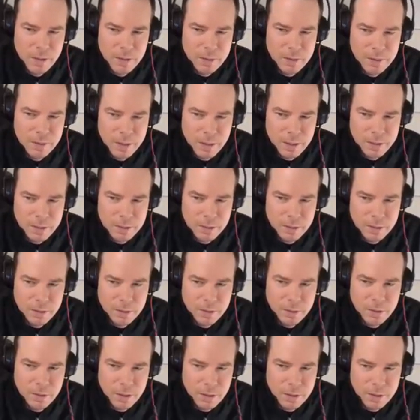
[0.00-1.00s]
that
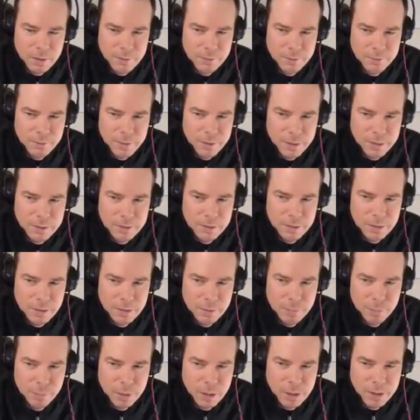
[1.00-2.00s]
got affected
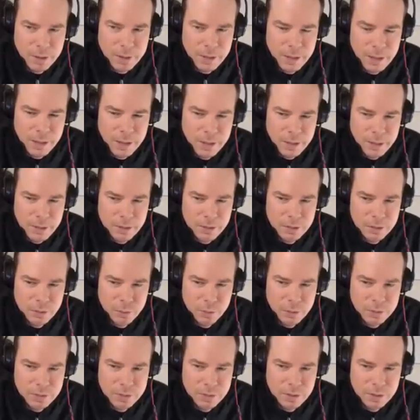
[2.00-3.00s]
by X
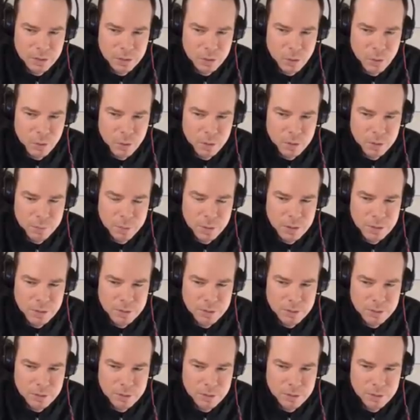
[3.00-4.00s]
was this corner
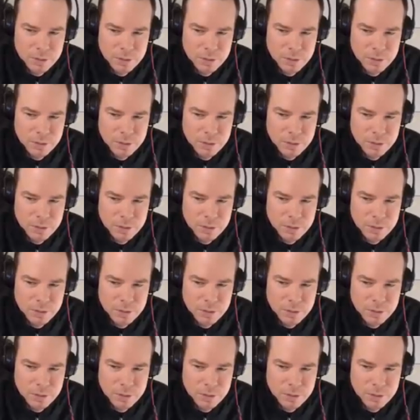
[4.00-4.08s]
piece.